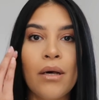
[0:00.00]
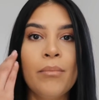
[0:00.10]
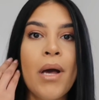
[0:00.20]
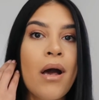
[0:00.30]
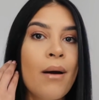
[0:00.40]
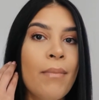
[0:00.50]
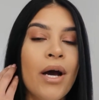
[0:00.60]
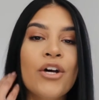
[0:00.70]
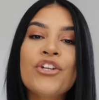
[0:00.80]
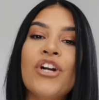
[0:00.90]
up
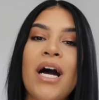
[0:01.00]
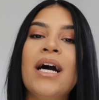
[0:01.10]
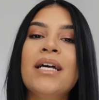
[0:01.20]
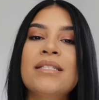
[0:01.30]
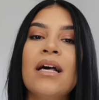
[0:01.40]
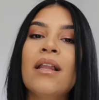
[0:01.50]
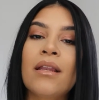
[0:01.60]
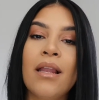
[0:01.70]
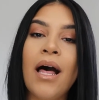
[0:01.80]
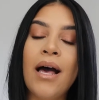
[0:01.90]
my under eyes a
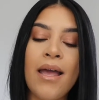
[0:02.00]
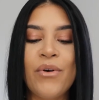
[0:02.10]
lot.